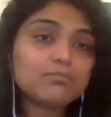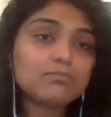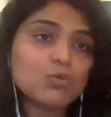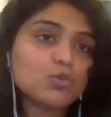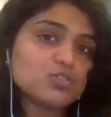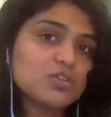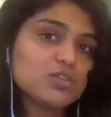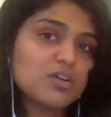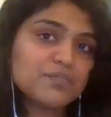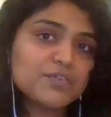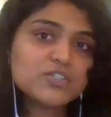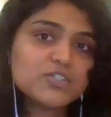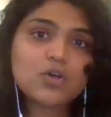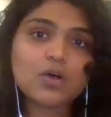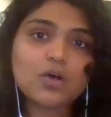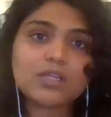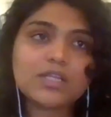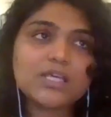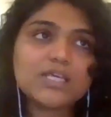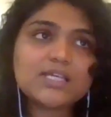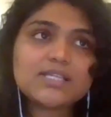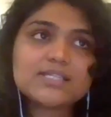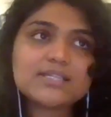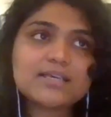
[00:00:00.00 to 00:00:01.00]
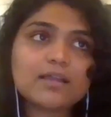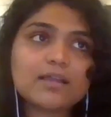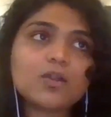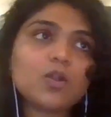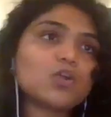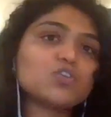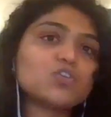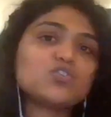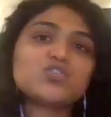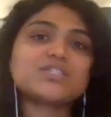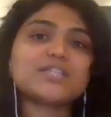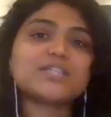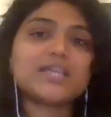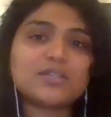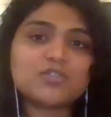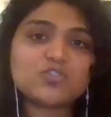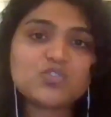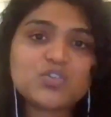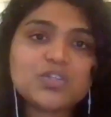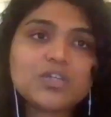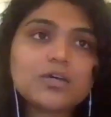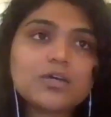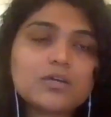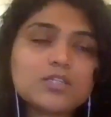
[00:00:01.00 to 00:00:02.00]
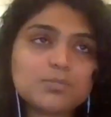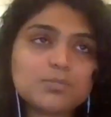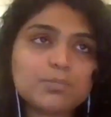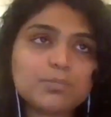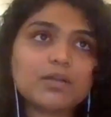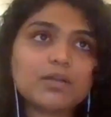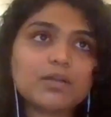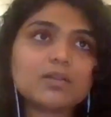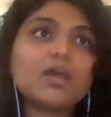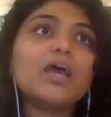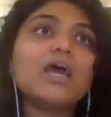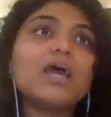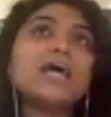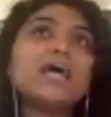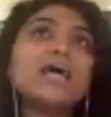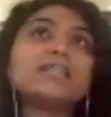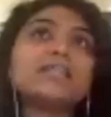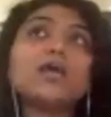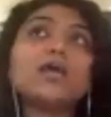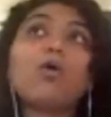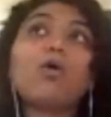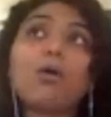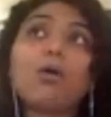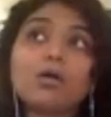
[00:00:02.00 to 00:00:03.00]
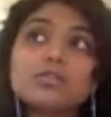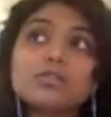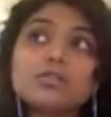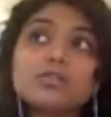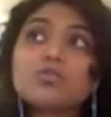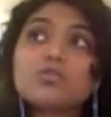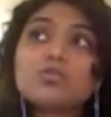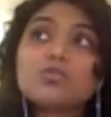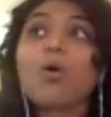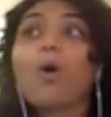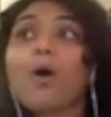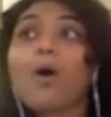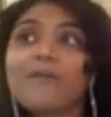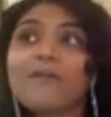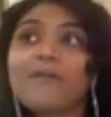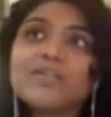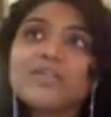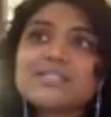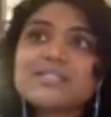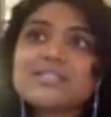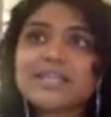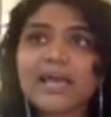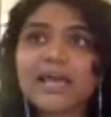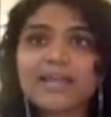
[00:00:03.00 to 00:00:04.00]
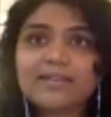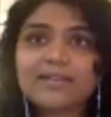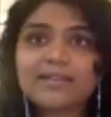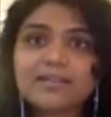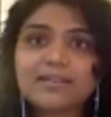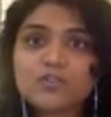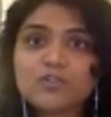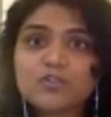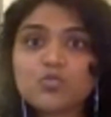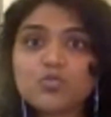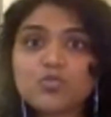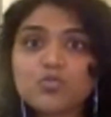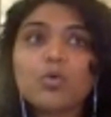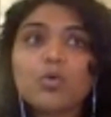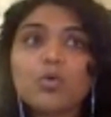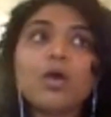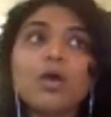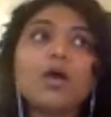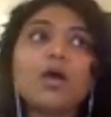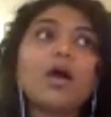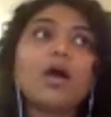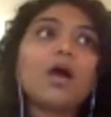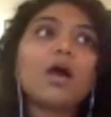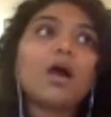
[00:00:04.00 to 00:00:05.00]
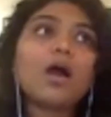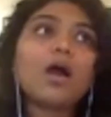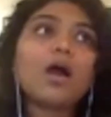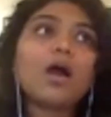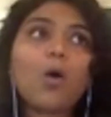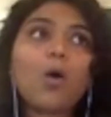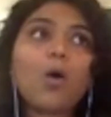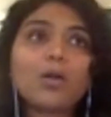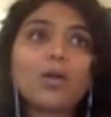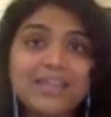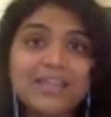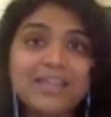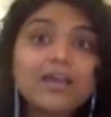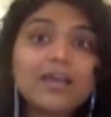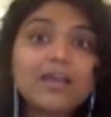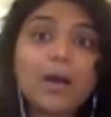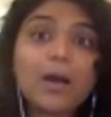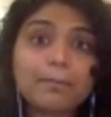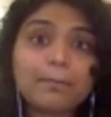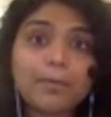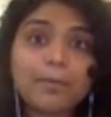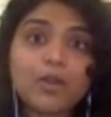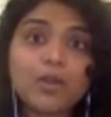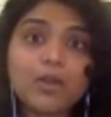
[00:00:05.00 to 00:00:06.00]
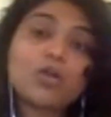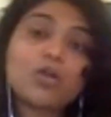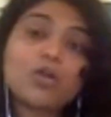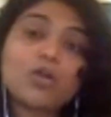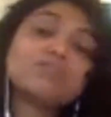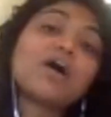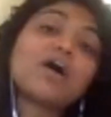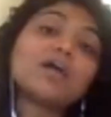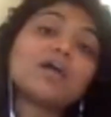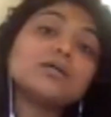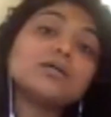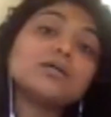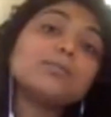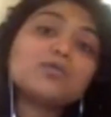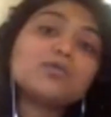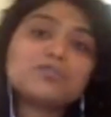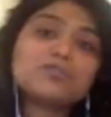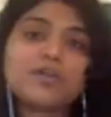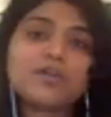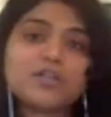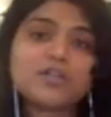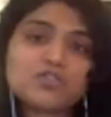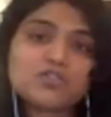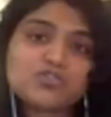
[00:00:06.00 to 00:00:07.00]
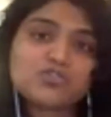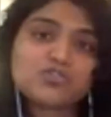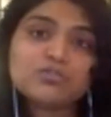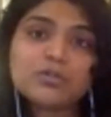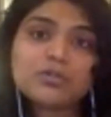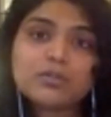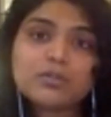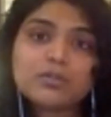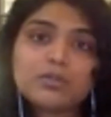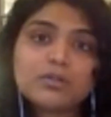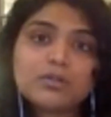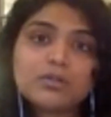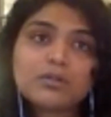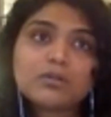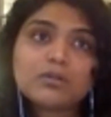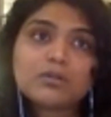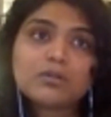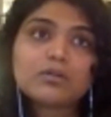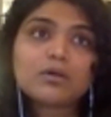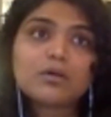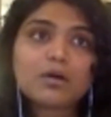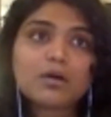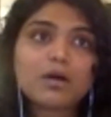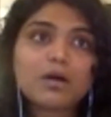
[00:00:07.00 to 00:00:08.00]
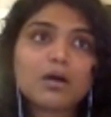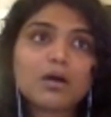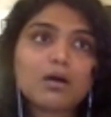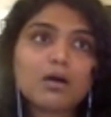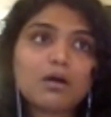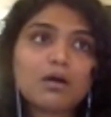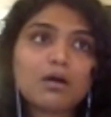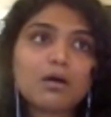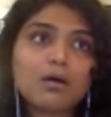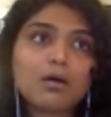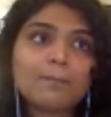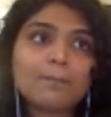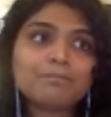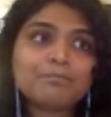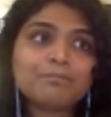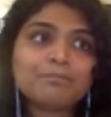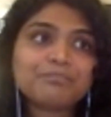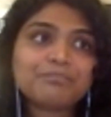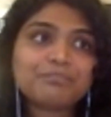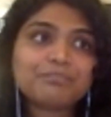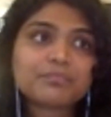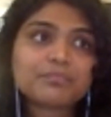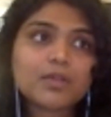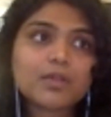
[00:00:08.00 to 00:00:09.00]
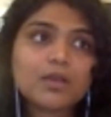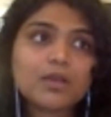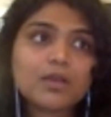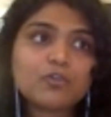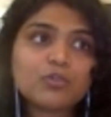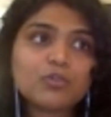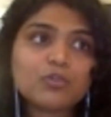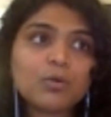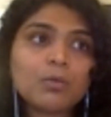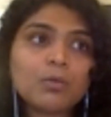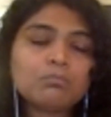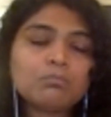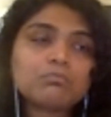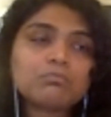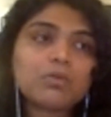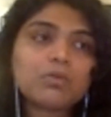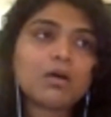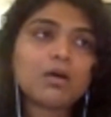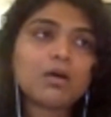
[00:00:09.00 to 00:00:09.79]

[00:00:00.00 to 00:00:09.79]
most of his colleagues are not just engineers, but they also on the side do or take up a lot of other professional um, you know